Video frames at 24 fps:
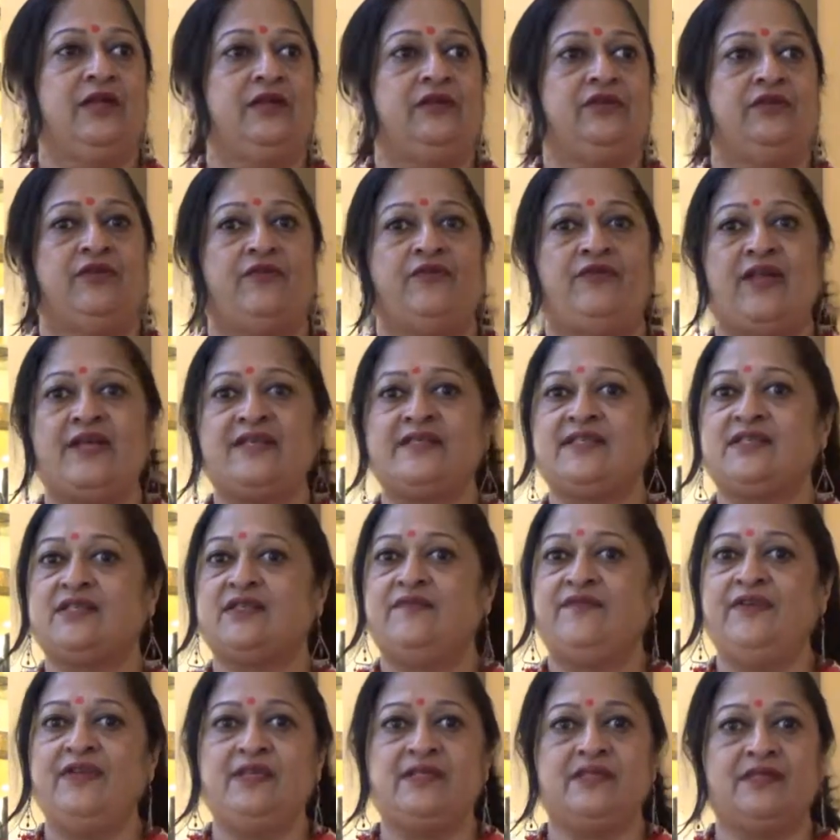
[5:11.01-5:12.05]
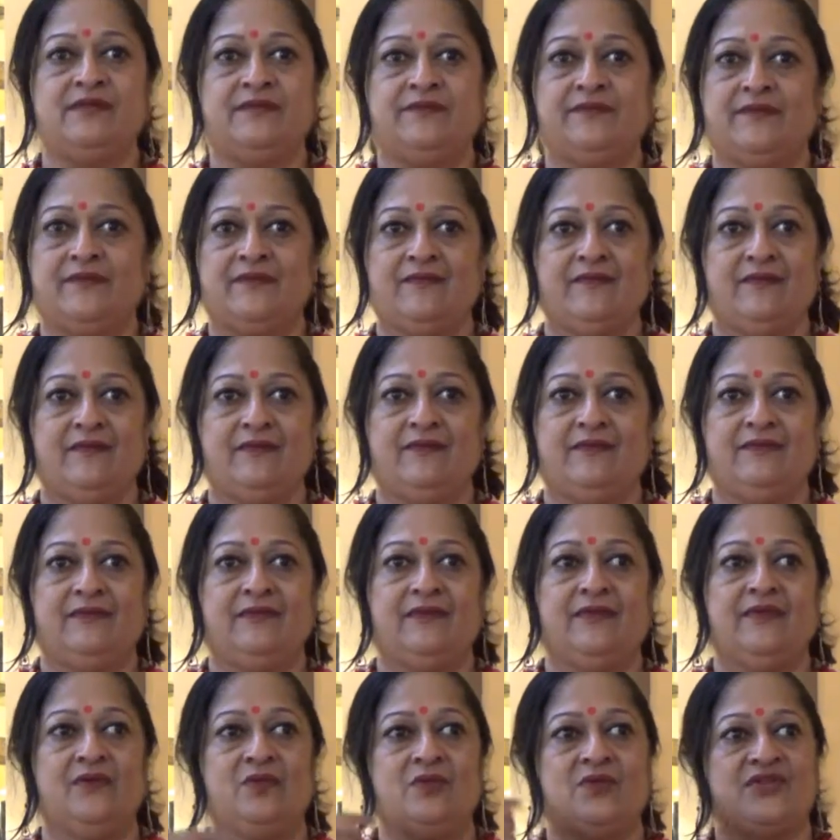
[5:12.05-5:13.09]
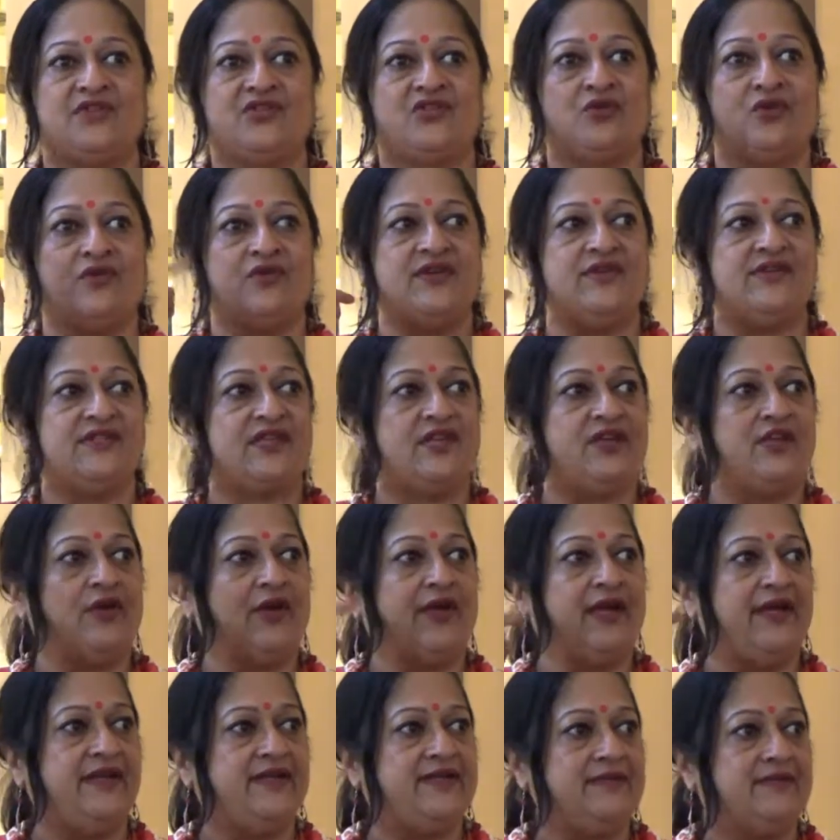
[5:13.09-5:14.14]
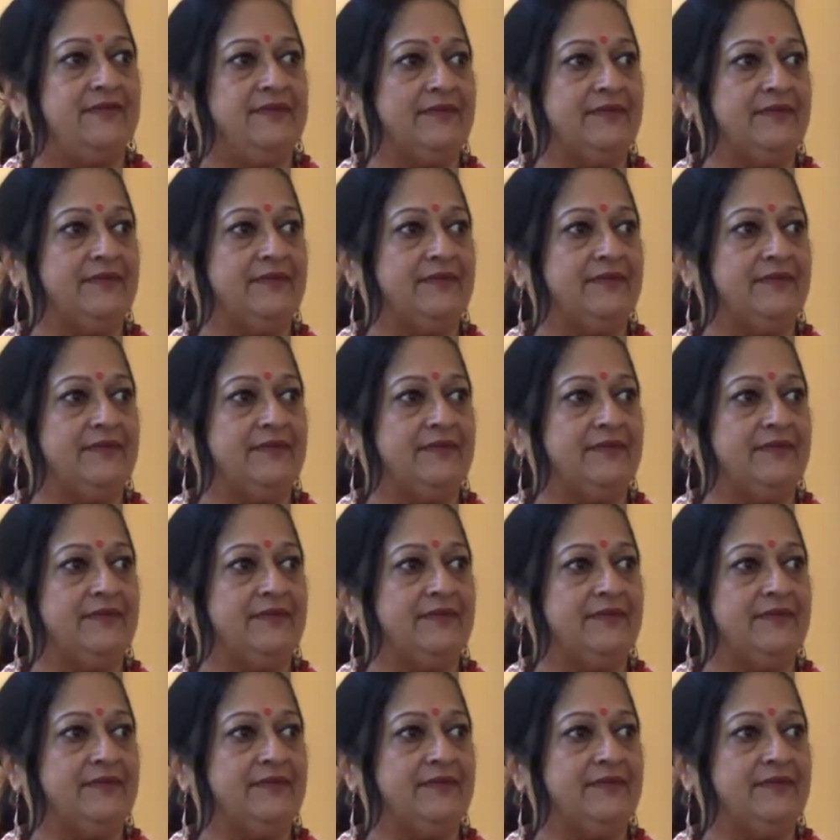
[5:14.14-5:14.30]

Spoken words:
The rest of it were stories in your head